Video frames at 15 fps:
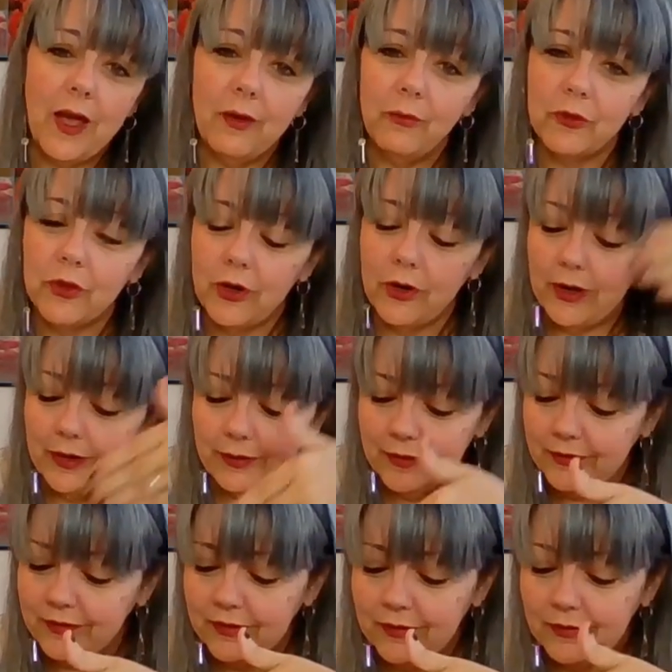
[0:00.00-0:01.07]
I'm sorry
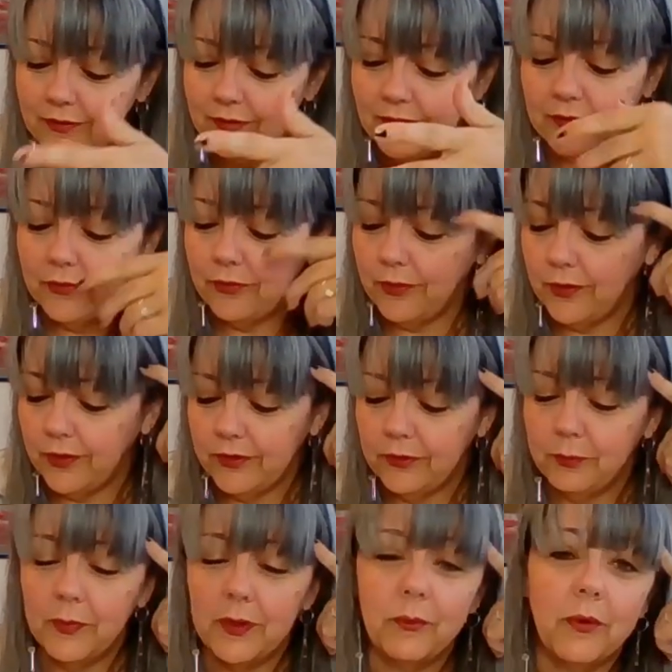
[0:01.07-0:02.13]
this is as far
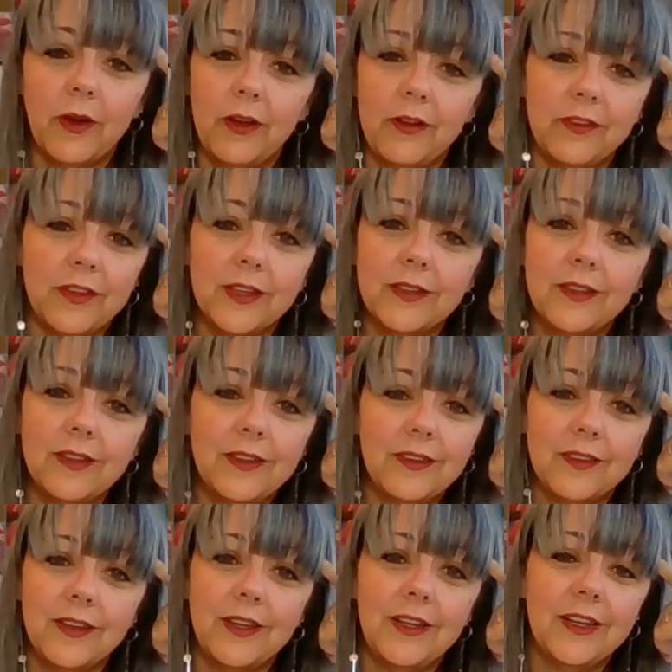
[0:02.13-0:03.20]
as my project
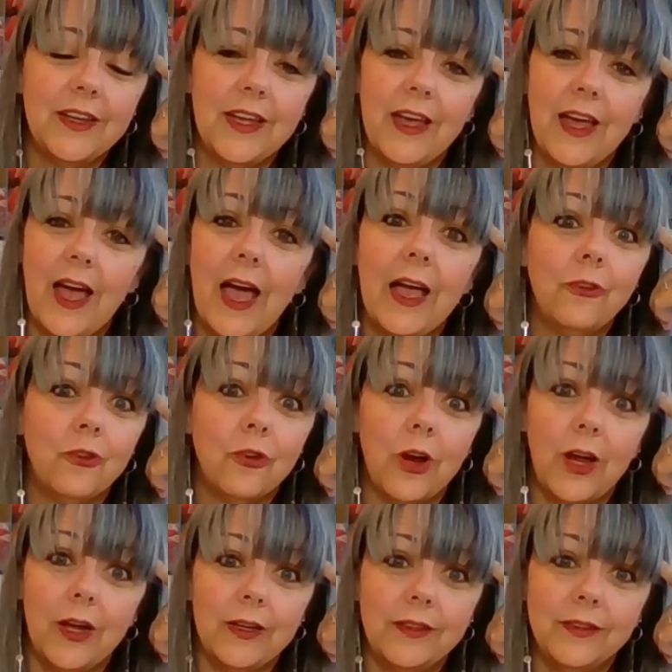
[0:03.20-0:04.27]
is going to get. I
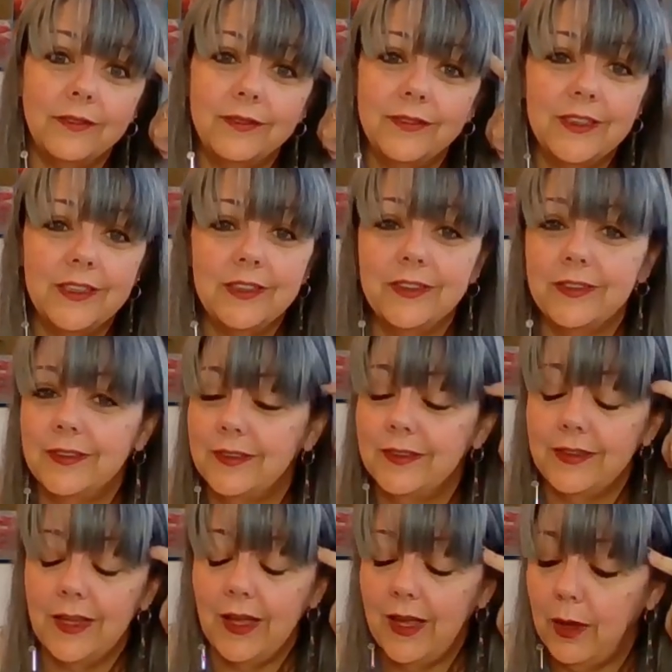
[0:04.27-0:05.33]
tried. It's
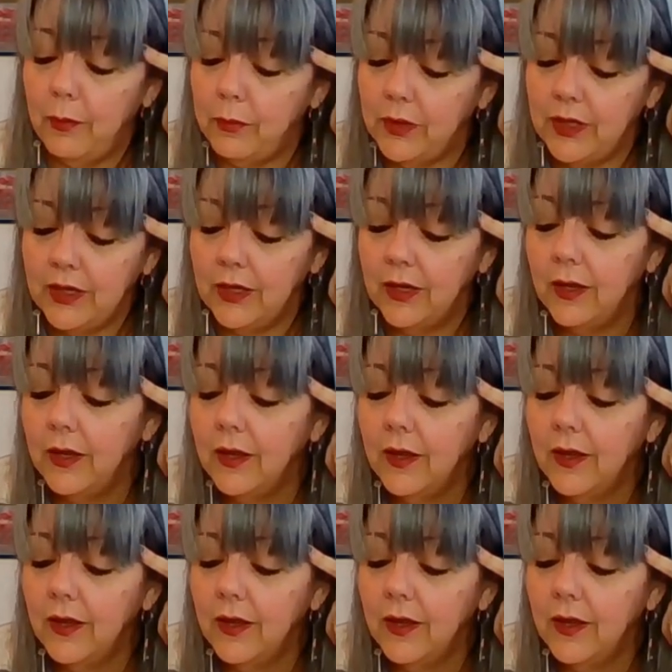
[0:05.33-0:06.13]
just not happening.